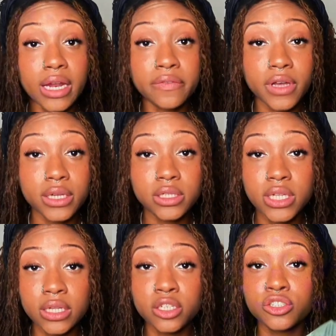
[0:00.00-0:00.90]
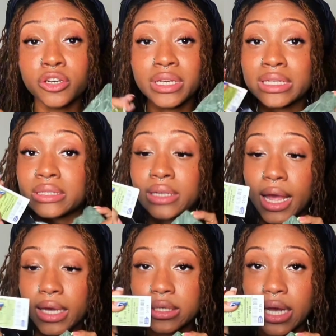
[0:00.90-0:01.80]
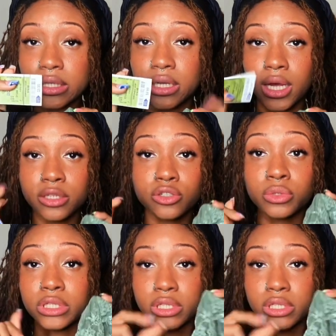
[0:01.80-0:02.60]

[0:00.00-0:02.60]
and I forgot to say, this shirt is $9.99, so it's